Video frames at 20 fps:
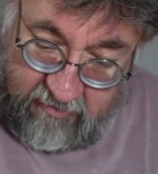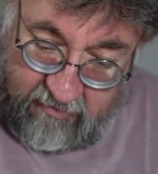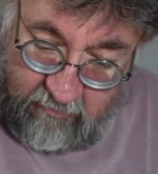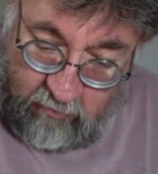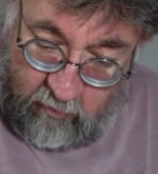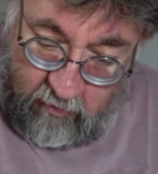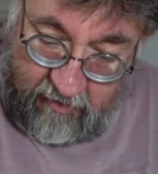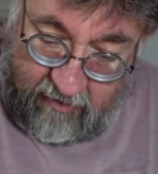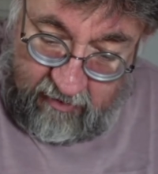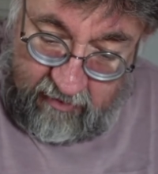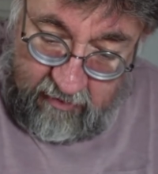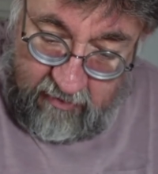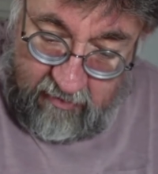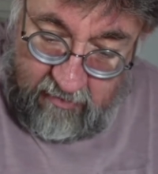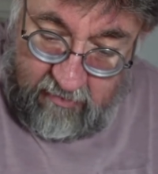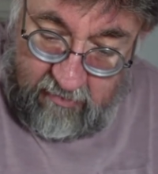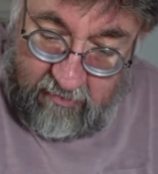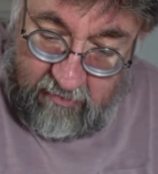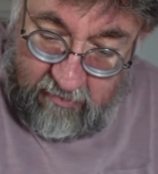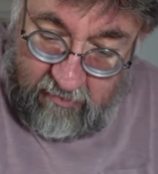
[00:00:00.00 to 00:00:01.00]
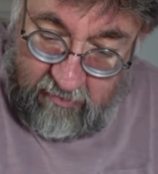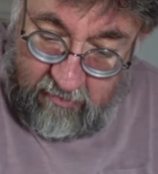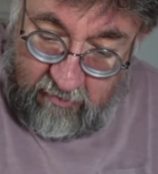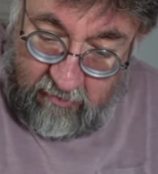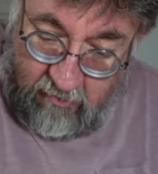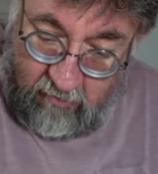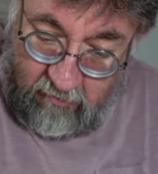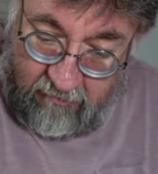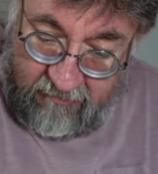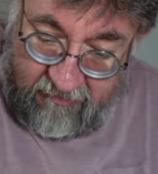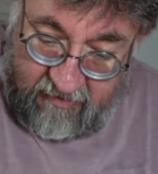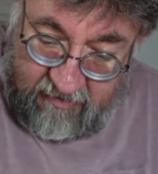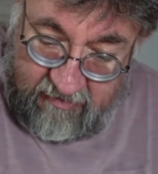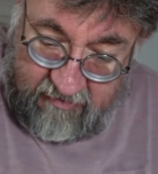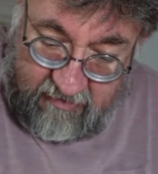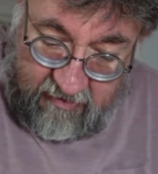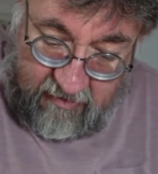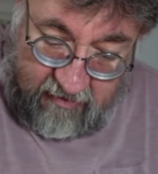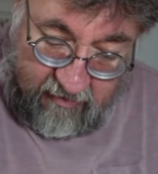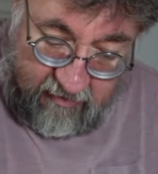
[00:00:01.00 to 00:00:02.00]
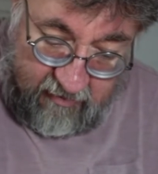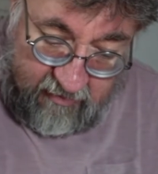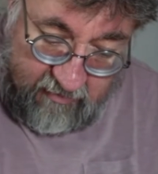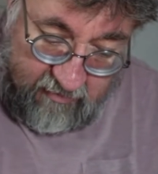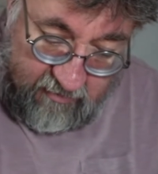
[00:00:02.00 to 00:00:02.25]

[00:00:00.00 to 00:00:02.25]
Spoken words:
away, and all this here,